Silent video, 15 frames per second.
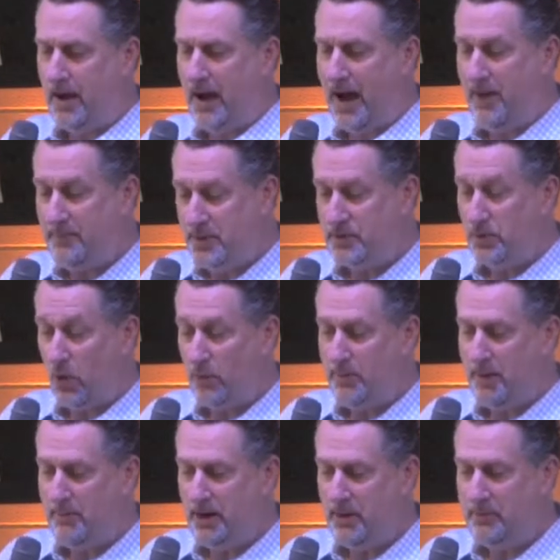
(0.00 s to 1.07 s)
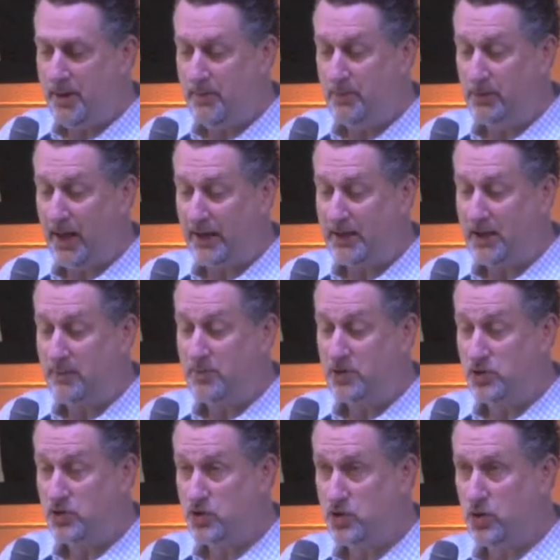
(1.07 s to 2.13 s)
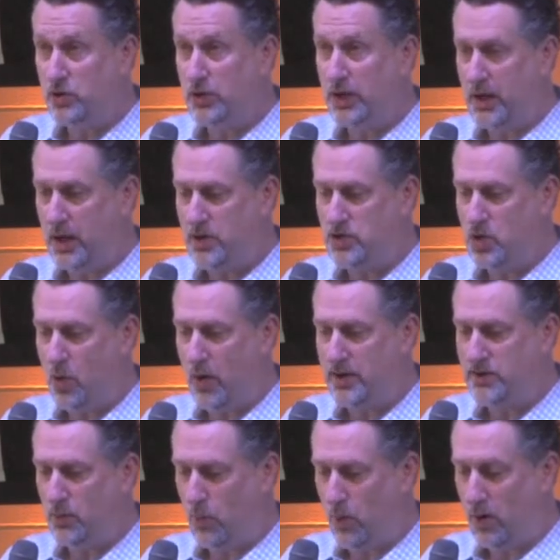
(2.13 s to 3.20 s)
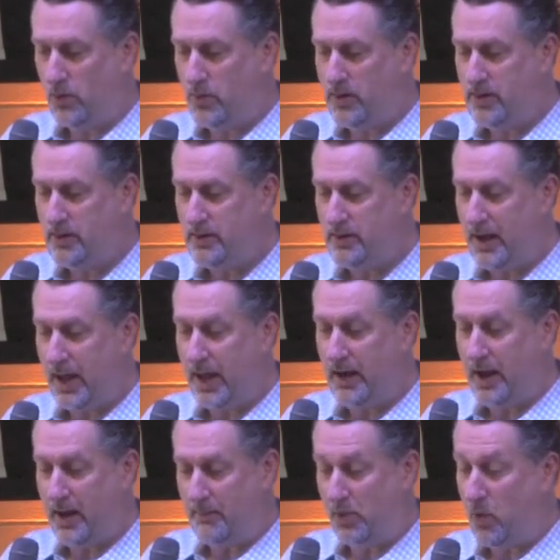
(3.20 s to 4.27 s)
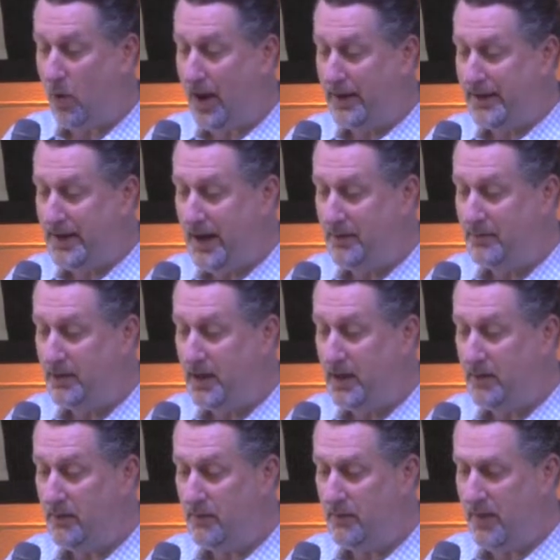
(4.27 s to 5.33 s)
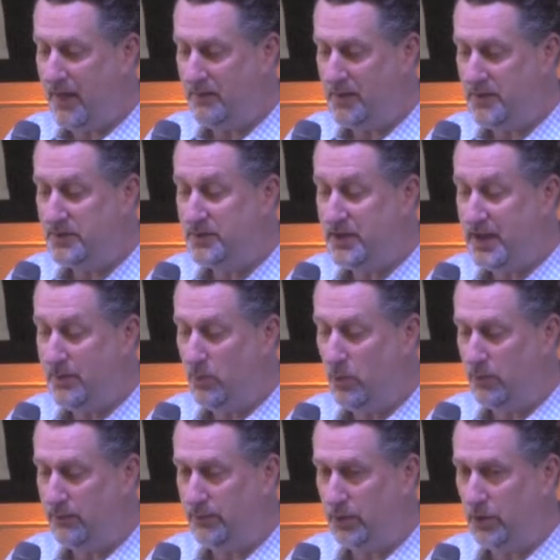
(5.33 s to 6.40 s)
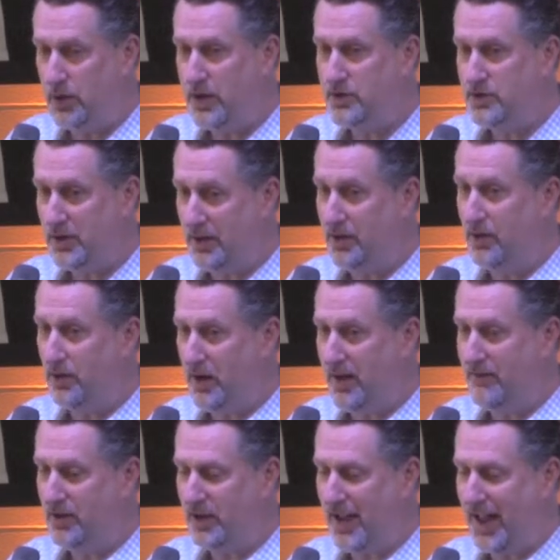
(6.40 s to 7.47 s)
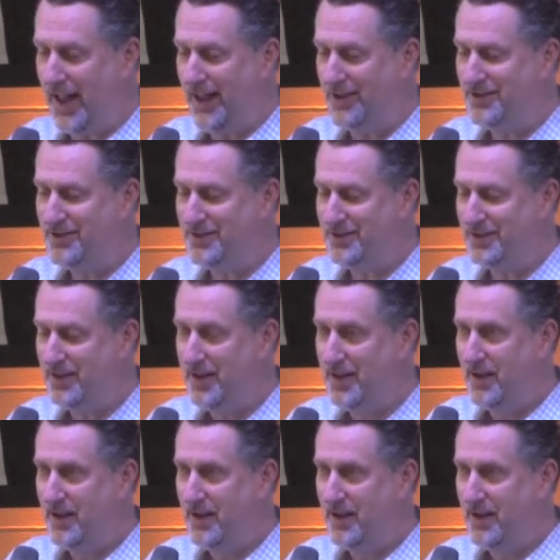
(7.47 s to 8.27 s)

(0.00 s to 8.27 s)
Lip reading: I've been told by many people that Kim is truly a joy to work with, and I'm quite confident that this team will flourish in her loving hands.